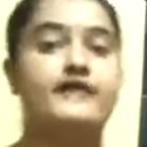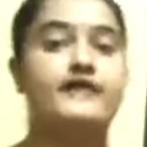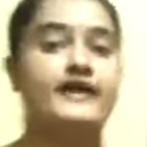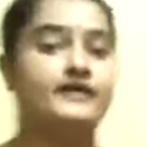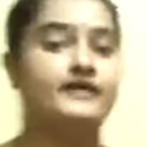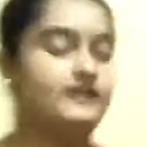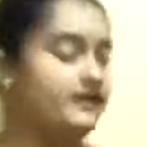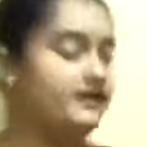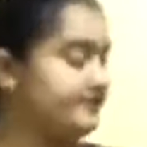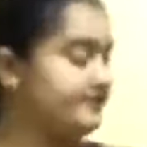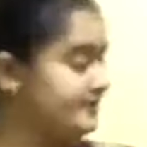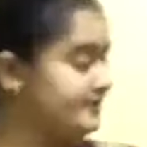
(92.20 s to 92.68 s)

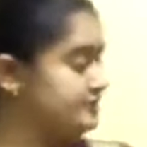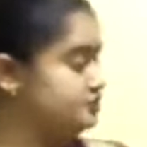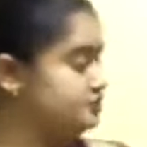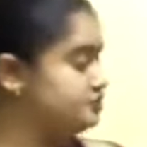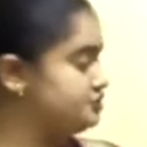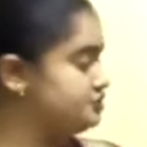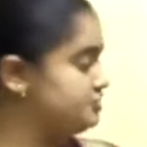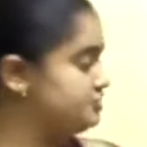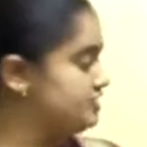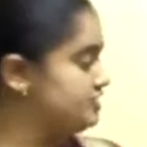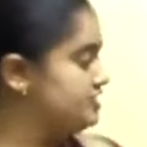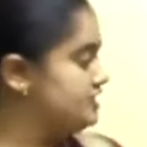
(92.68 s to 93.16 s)

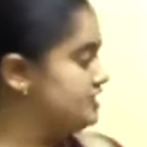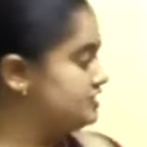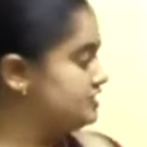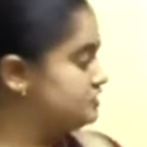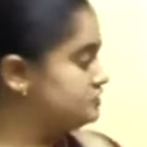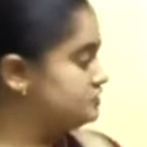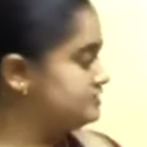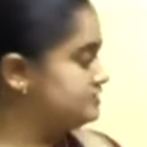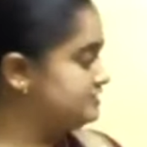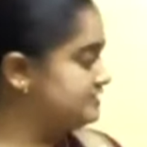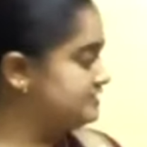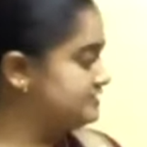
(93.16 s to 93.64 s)
arranged. So
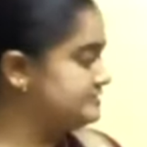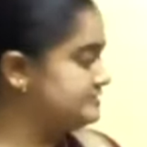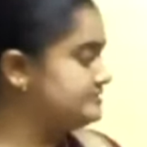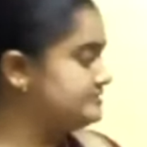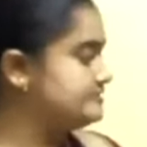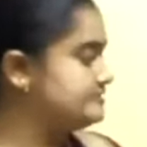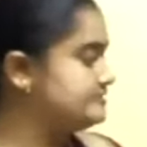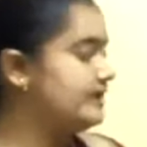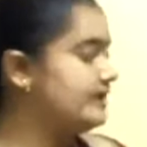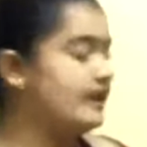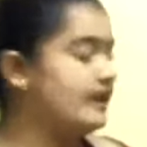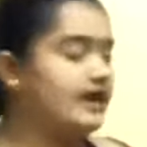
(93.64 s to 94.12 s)
this is the
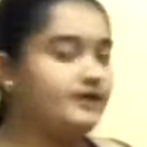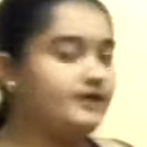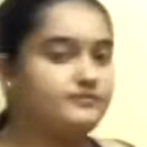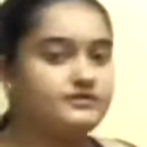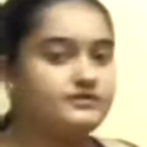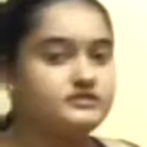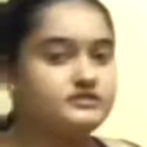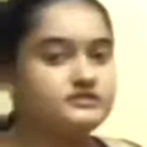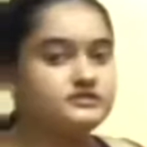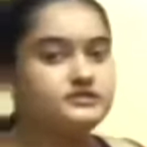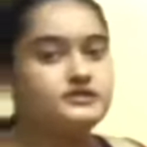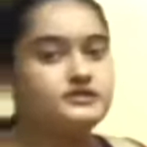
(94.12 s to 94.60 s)

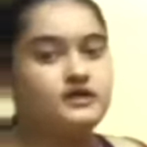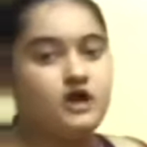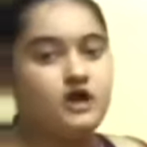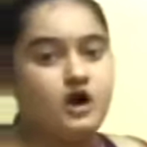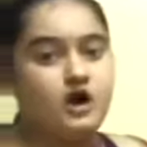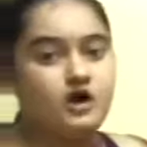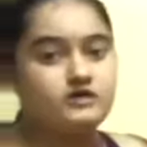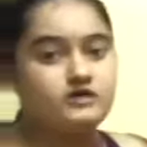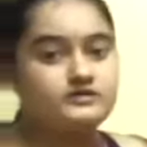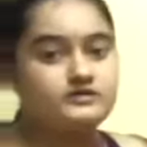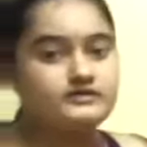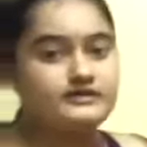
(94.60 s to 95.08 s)
thalamus.
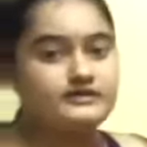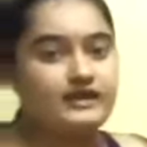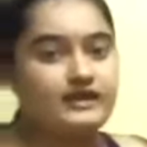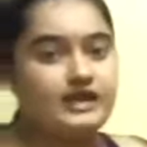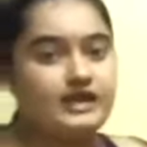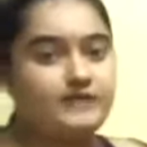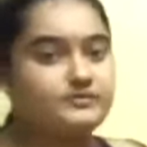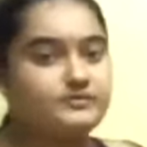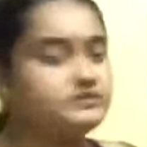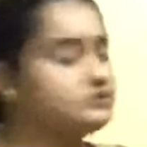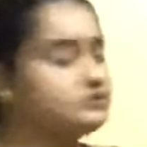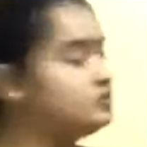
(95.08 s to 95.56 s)
On the
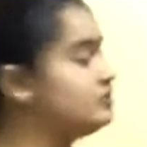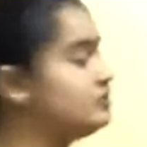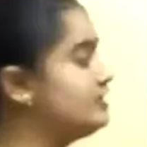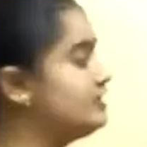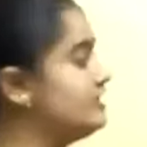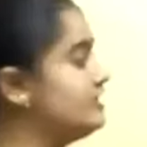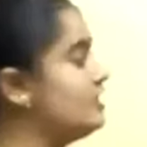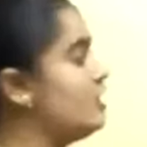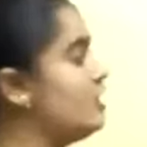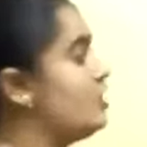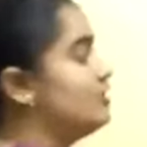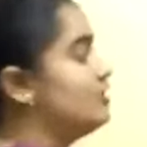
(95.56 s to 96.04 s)
thalamus
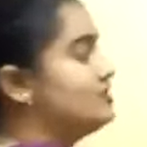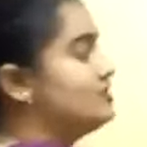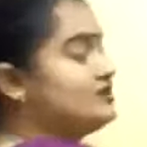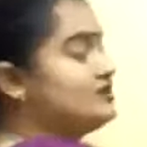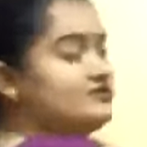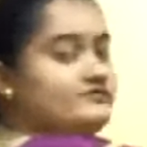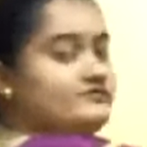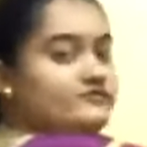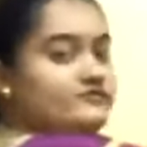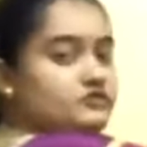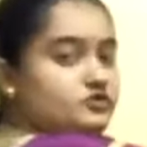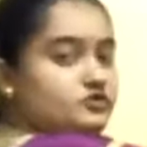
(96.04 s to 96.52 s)
only all the
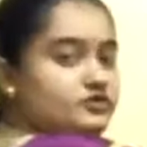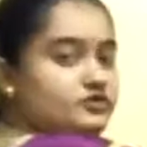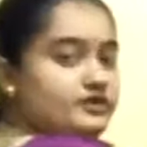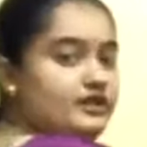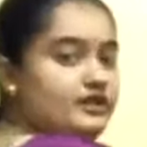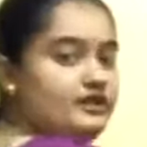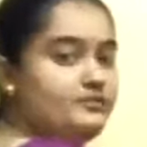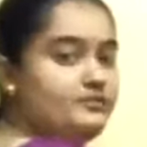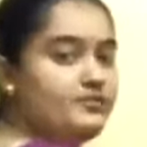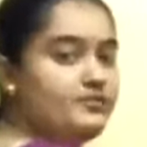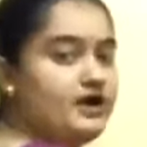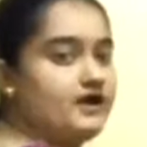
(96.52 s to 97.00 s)
floral
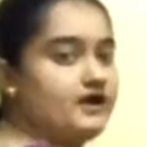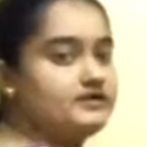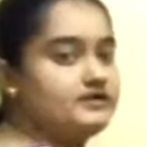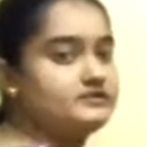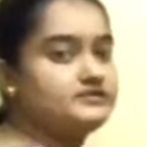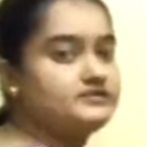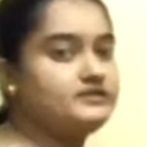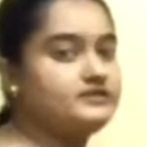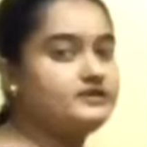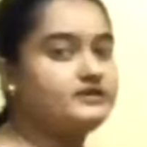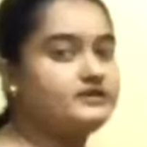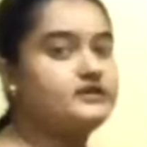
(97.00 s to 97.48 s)
parts
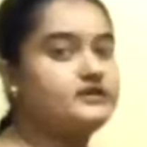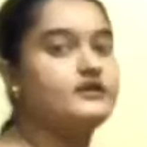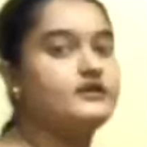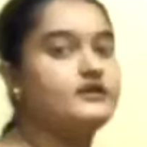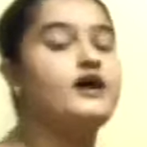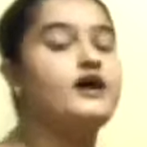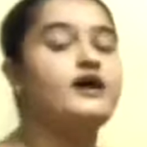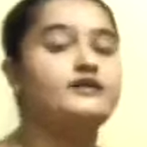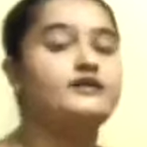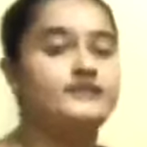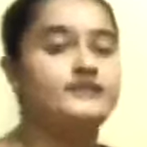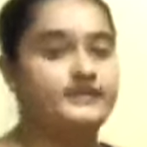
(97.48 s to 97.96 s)
are
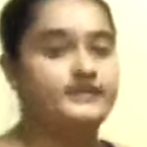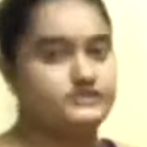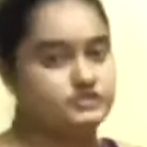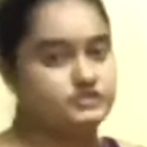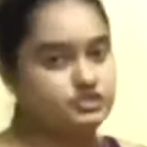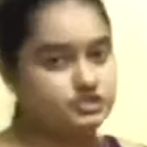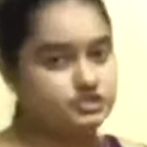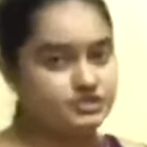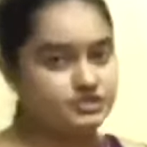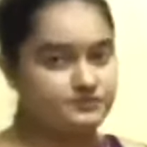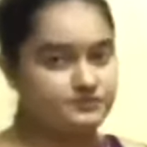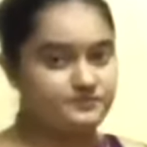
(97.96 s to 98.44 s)

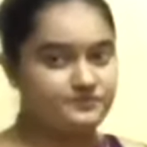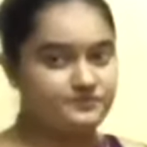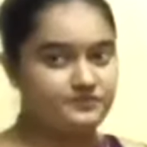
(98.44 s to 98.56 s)
arranged.